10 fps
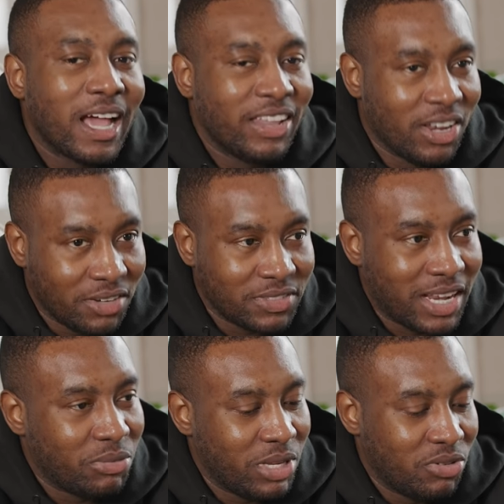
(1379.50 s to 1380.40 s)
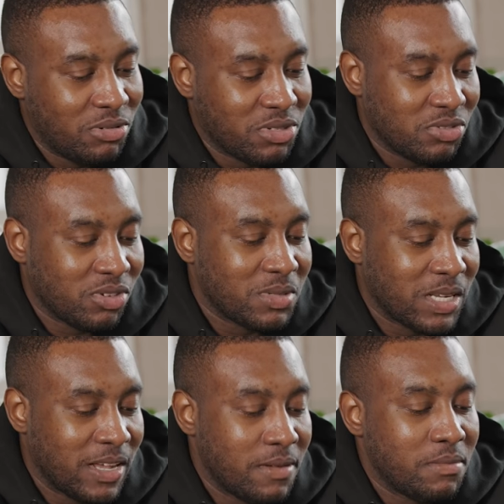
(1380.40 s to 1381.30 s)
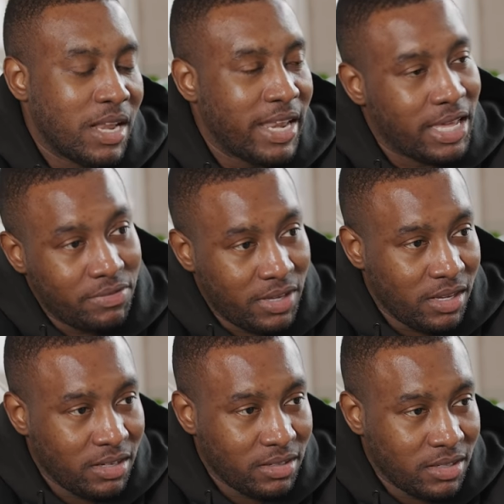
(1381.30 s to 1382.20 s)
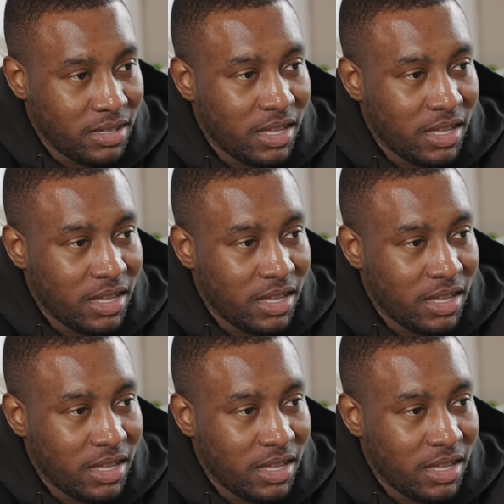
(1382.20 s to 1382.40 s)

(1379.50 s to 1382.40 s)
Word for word: And then after that, we also dropped um, a navy,